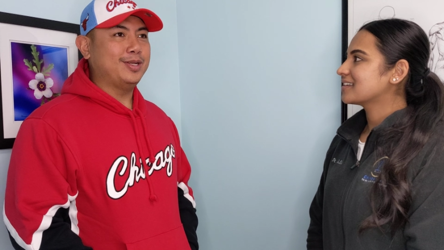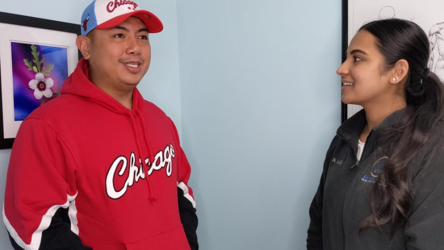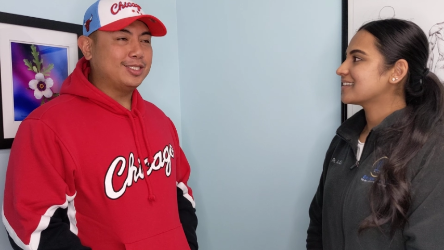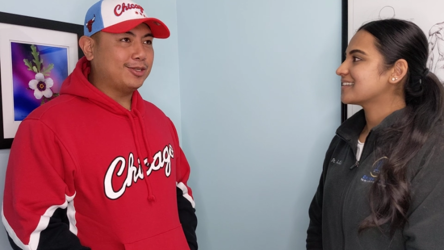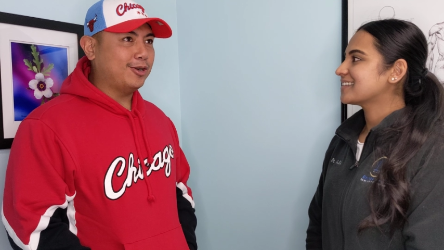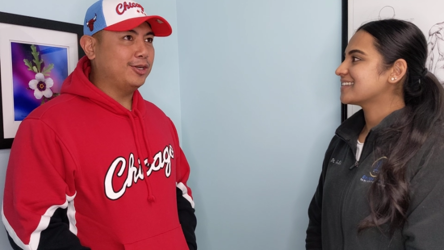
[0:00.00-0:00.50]
Speaker 1: of
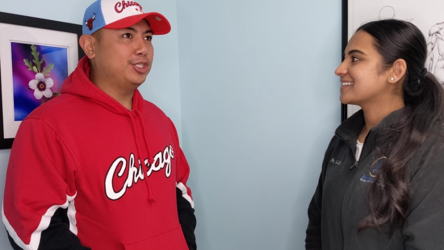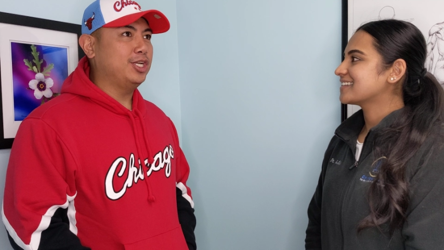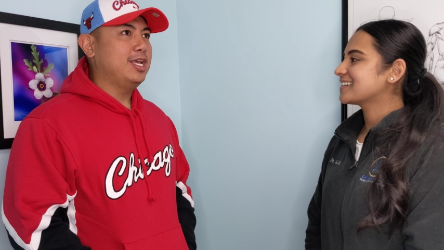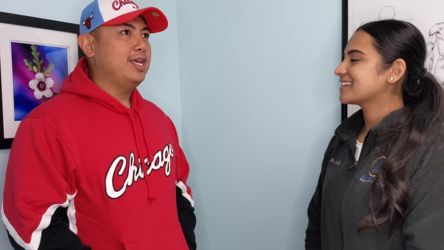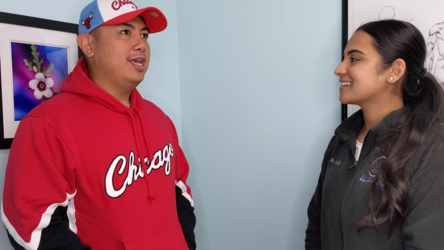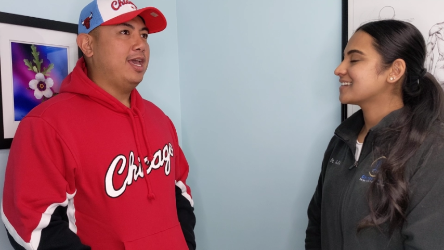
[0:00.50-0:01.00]

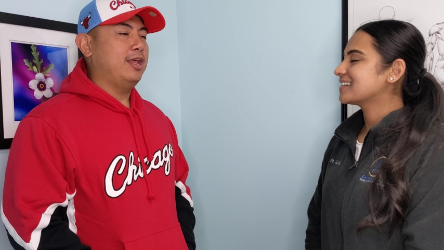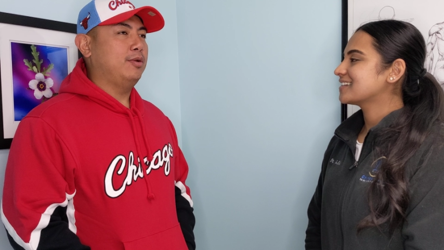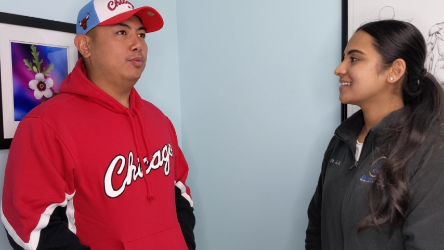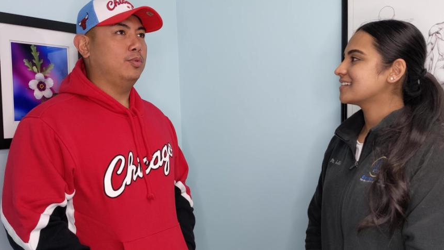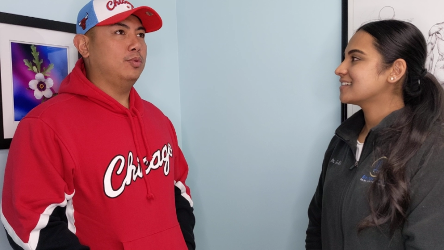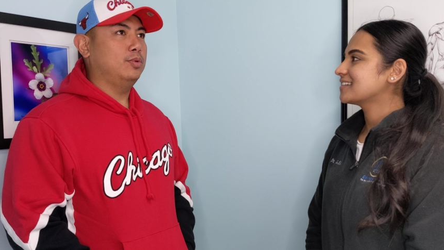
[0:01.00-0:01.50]
research
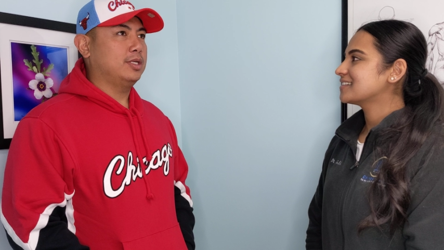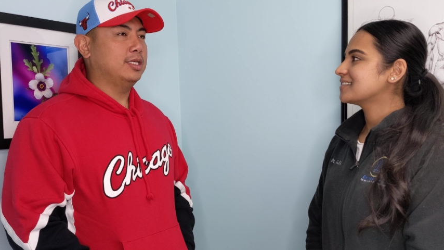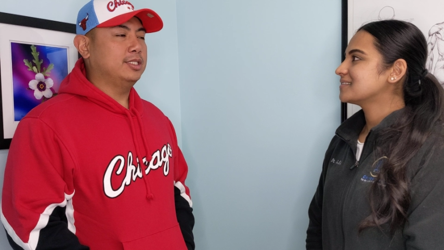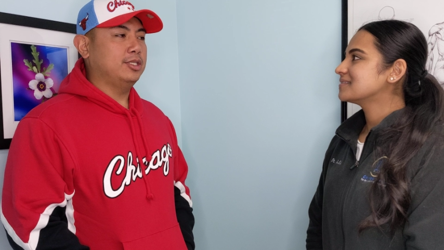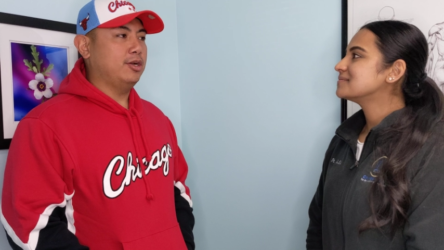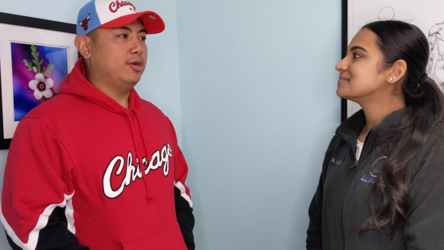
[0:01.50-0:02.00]
and
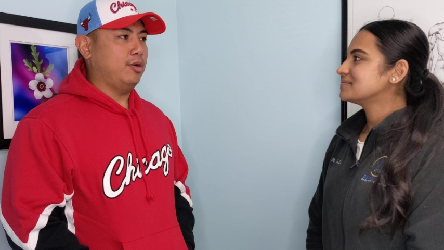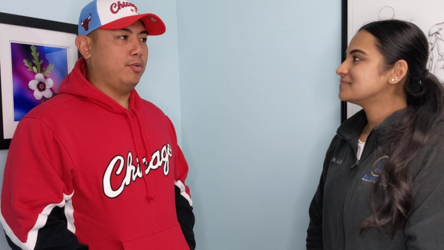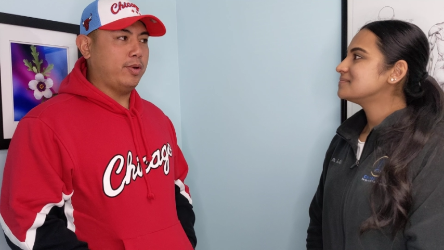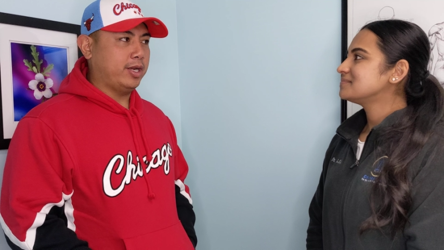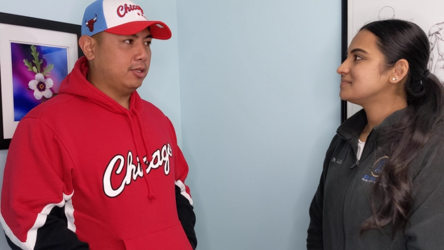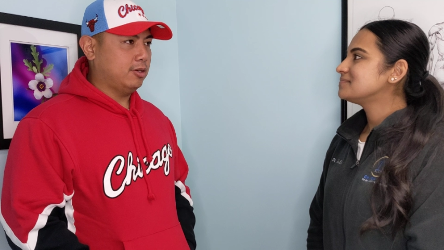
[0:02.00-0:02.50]
considered a
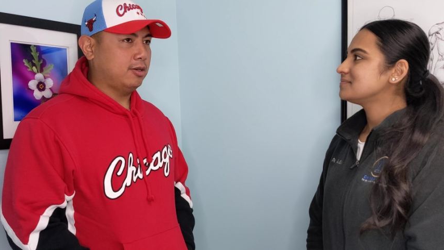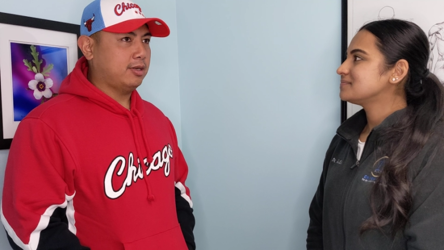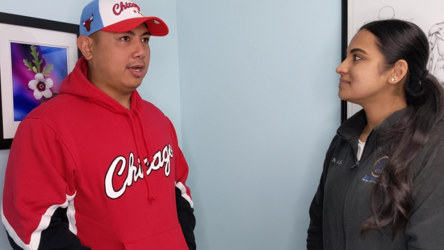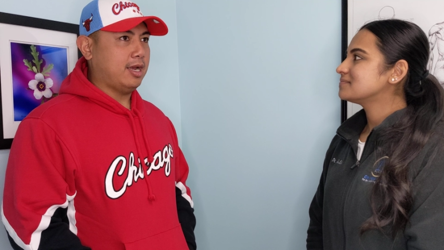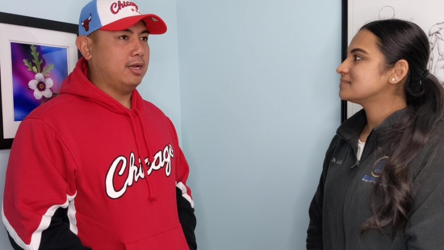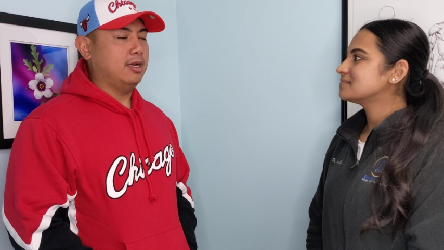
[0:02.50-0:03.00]
regular
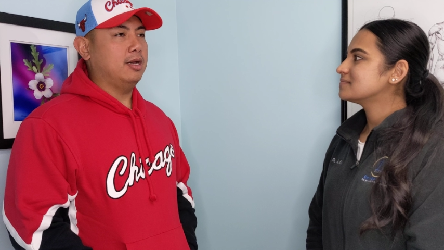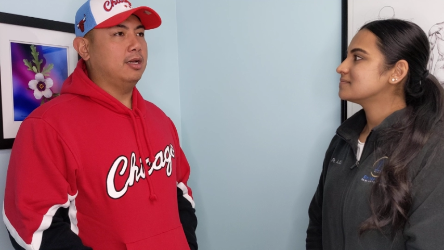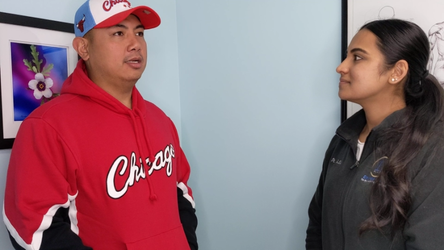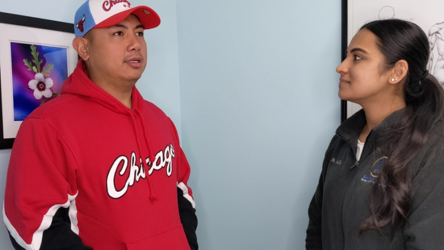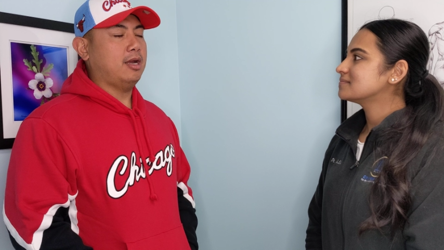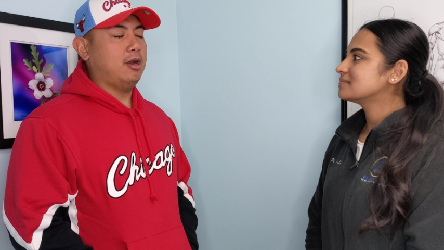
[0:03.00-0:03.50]

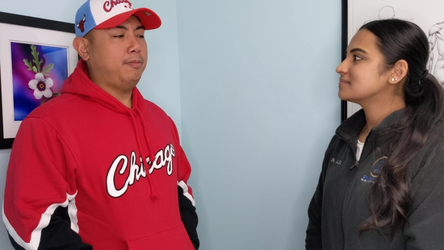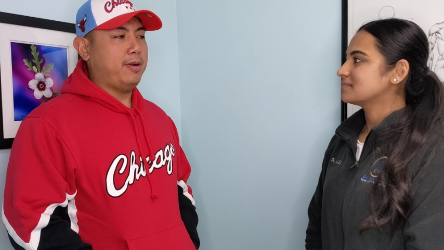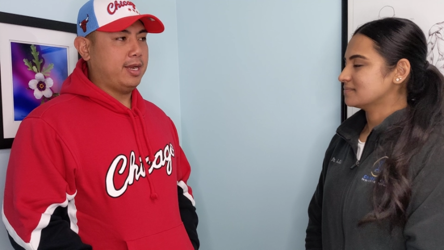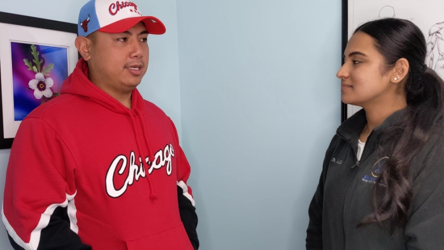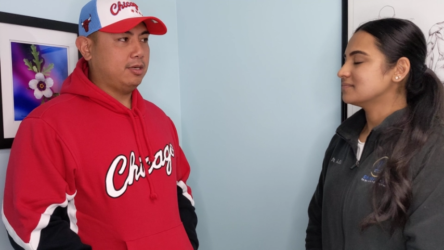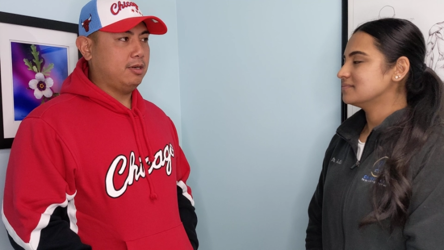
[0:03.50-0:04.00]
uh,
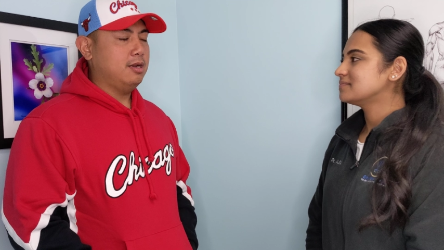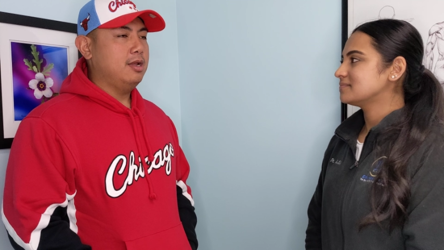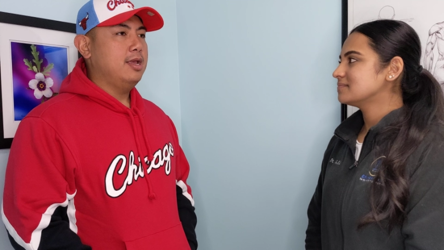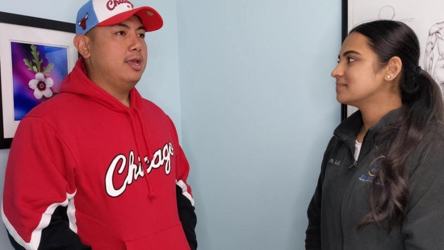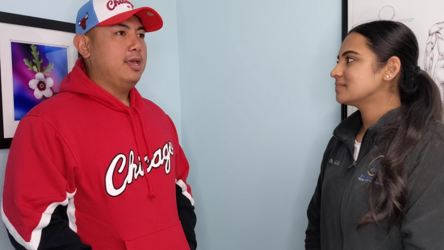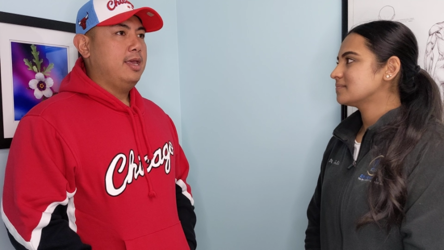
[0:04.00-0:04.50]
chiropractor, mm
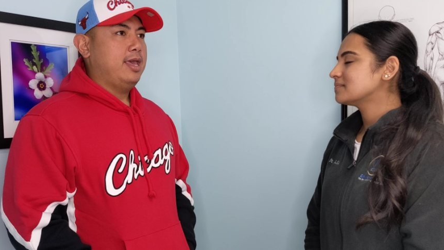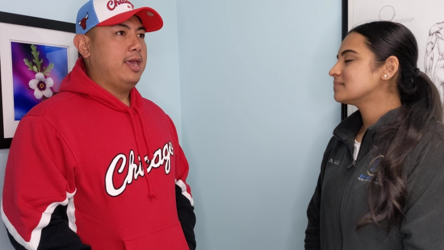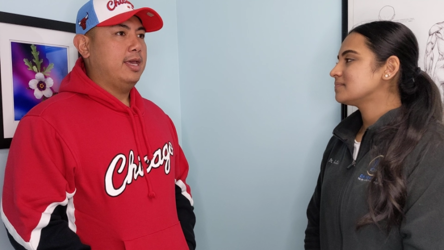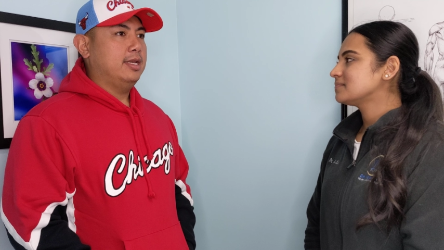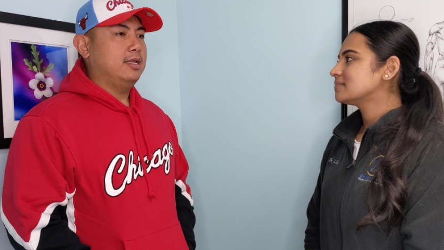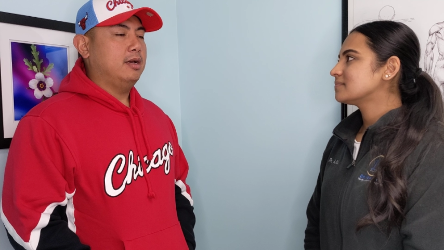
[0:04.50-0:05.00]

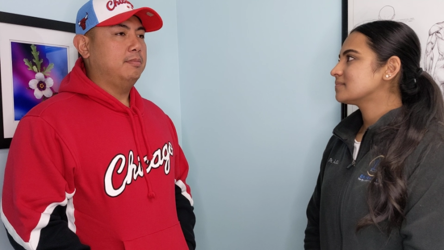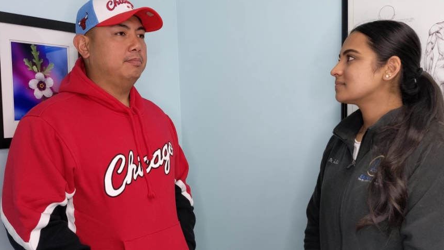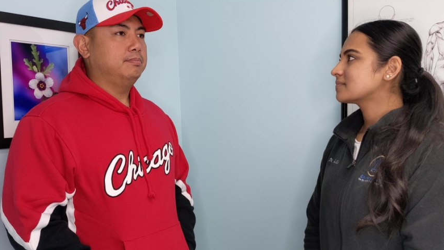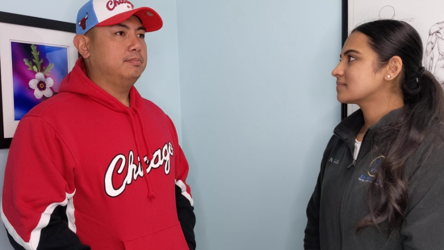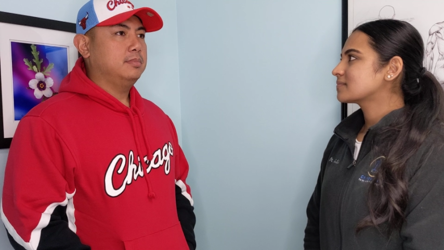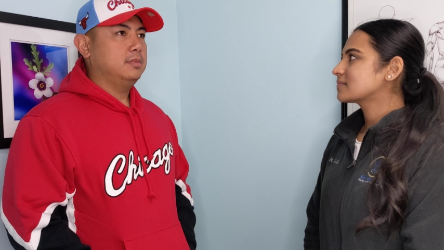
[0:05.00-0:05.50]
-hmm. and um,